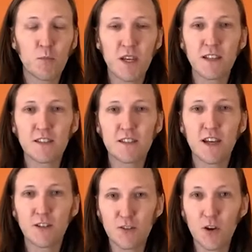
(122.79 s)
peeked
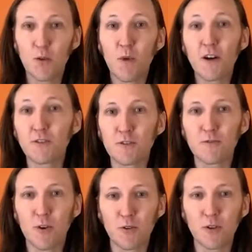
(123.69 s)
inside your node modules
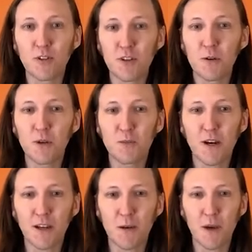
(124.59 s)
folder, you know what I'm
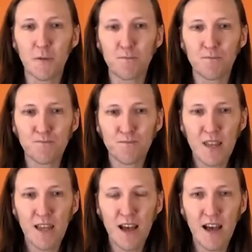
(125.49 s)
talking about.
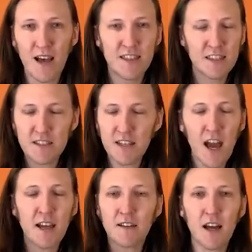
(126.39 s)
And this is
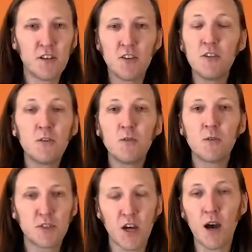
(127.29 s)
not a
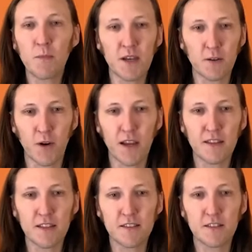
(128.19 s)
new topic,
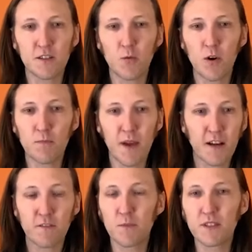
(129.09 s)
right? This is a quote
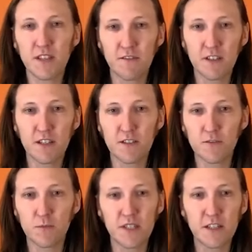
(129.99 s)
back from the 70s
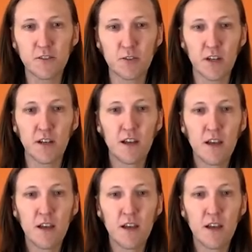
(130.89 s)
from Dijkstra.